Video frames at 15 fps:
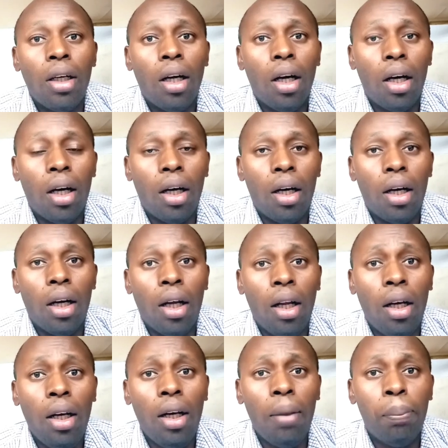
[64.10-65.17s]

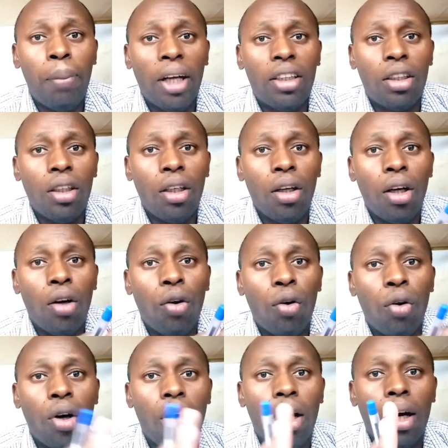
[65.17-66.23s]
But
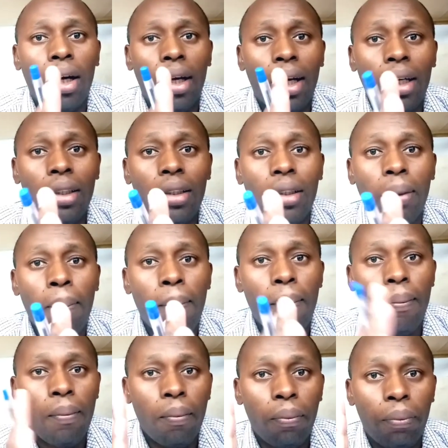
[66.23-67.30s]
guys,
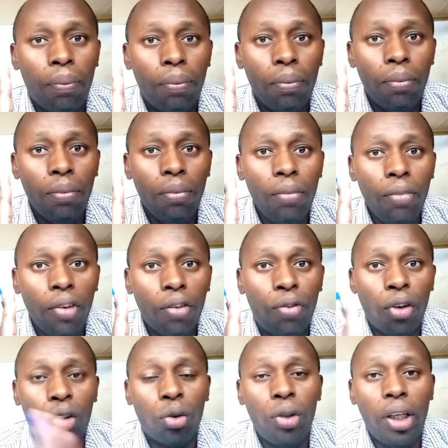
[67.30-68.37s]

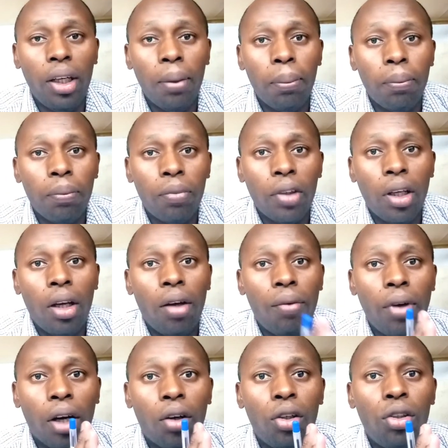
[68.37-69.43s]
for today,
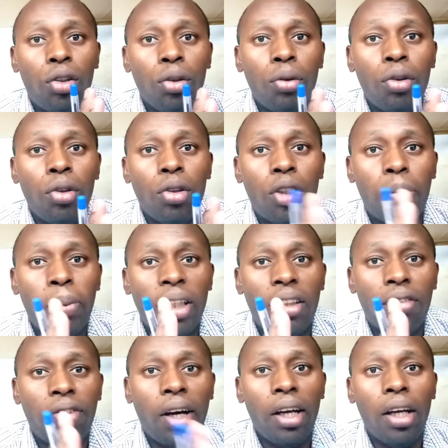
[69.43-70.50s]
we are going to
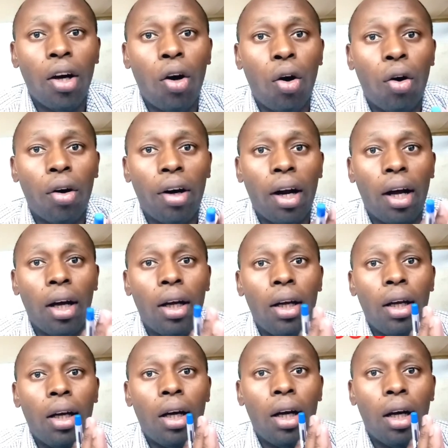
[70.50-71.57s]
specify on
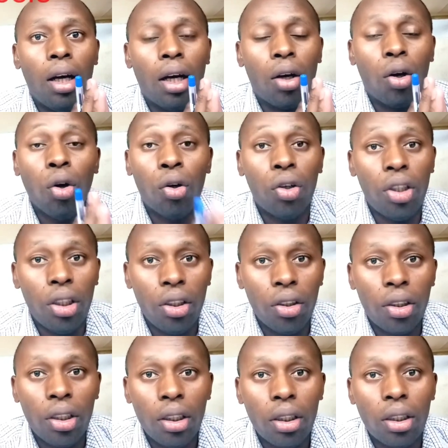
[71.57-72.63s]

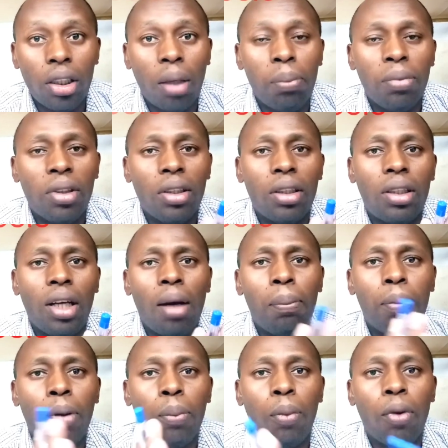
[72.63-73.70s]
coccidiosis. Some
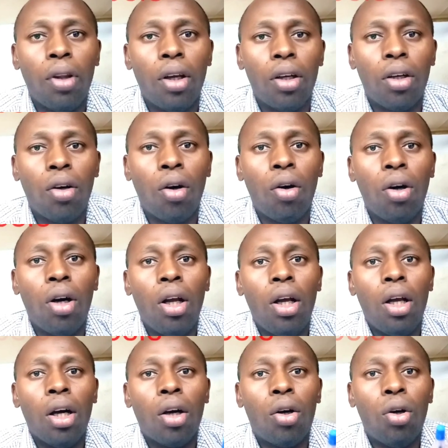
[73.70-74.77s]
people they call
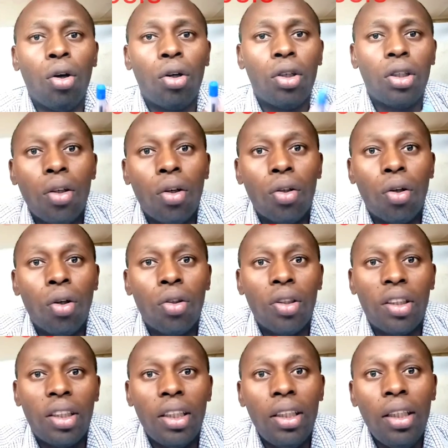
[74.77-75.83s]

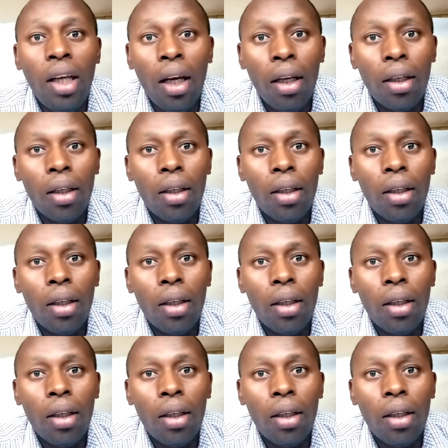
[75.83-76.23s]
coccidia.